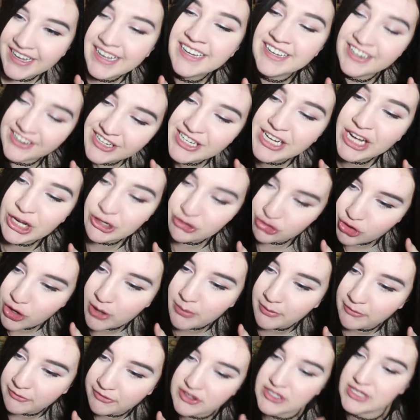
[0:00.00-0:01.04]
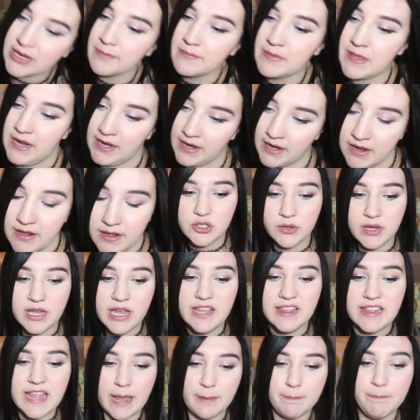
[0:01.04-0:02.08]
you're gonna get in trouble for something. So
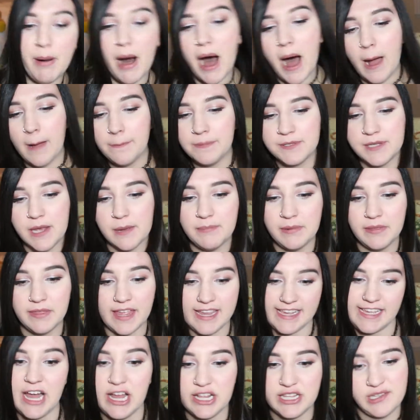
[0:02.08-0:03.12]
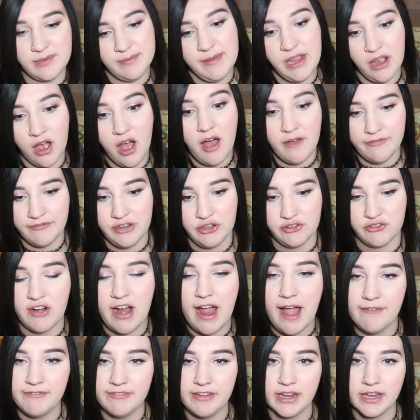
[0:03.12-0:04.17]
he like pops up and like cuts me off in
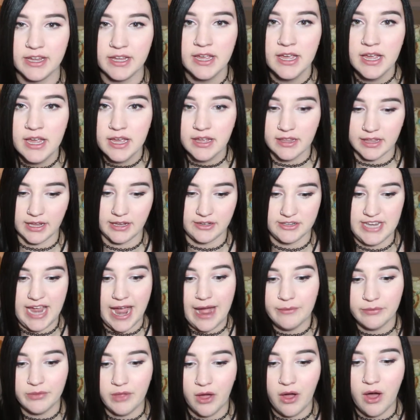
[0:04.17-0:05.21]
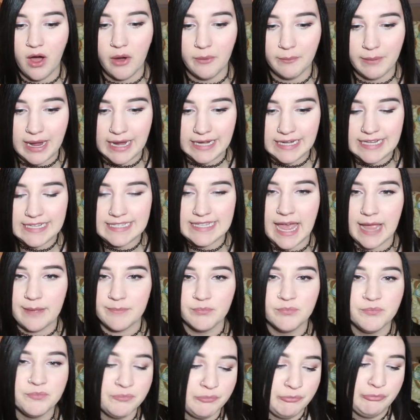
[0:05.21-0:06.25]
traffic, like down the hallway, and he's like,
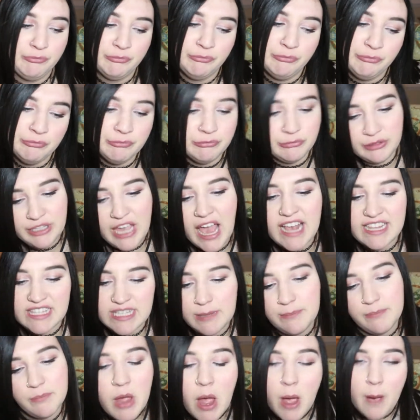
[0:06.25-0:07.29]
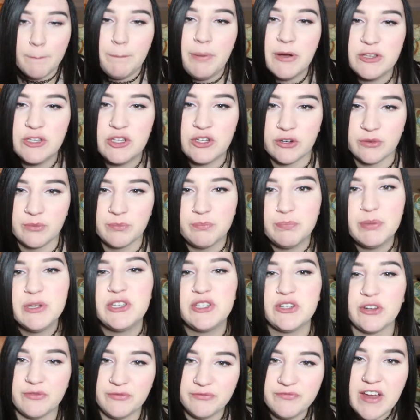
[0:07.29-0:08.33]
Cassie, put your
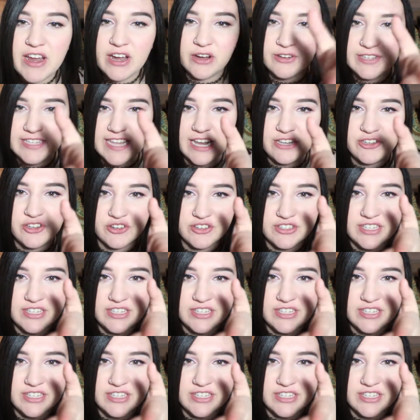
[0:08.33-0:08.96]
fingers at your